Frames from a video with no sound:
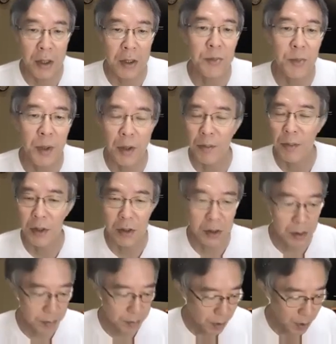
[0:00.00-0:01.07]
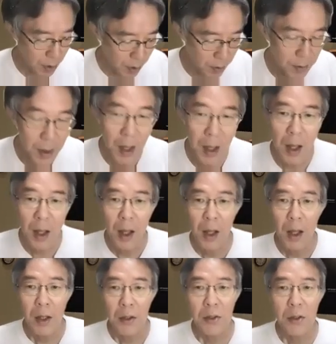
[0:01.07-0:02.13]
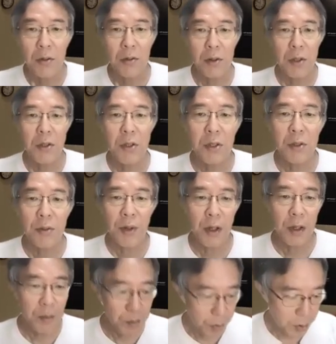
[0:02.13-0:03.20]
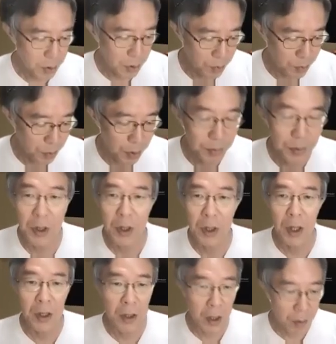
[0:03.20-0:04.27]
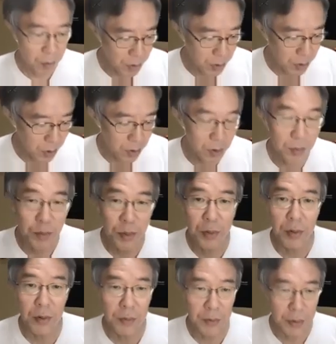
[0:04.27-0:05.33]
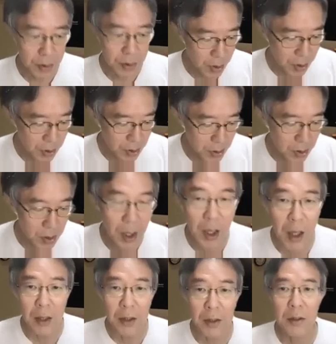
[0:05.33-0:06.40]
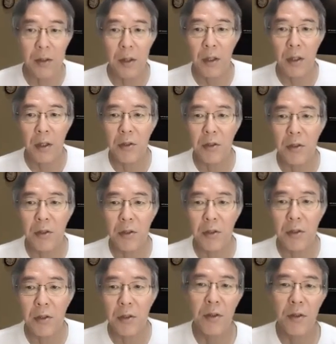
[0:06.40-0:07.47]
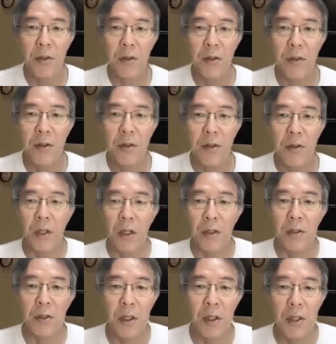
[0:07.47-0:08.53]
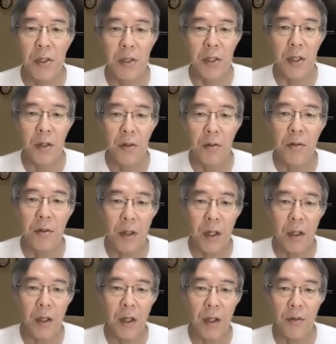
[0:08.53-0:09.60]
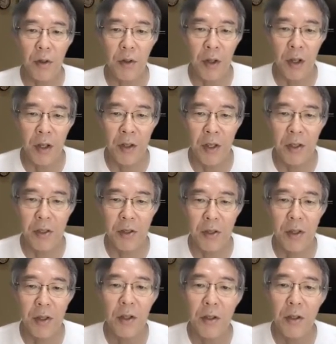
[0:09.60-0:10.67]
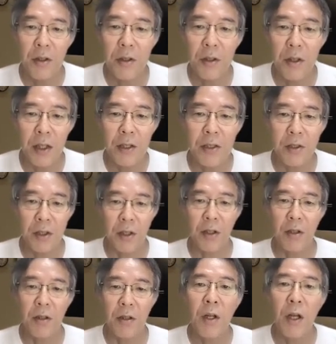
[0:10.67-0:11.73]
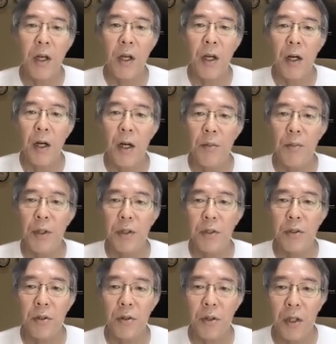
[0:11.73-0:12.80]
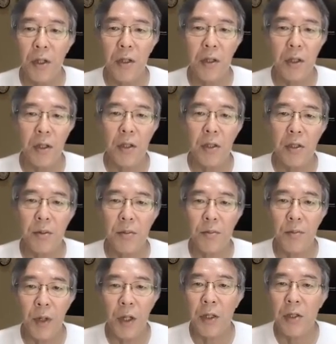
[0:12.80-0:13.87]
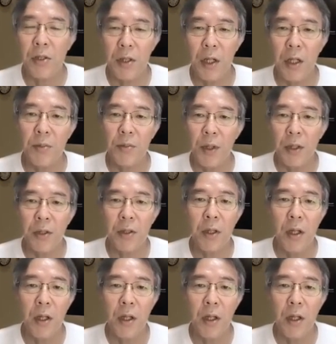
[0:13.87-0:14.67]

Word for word: experiment. Okay. So this is a very important property and I wanted to prove this. And actually I found that it was not easy. Okay, I realized this last year. Uh, but so here is my statement.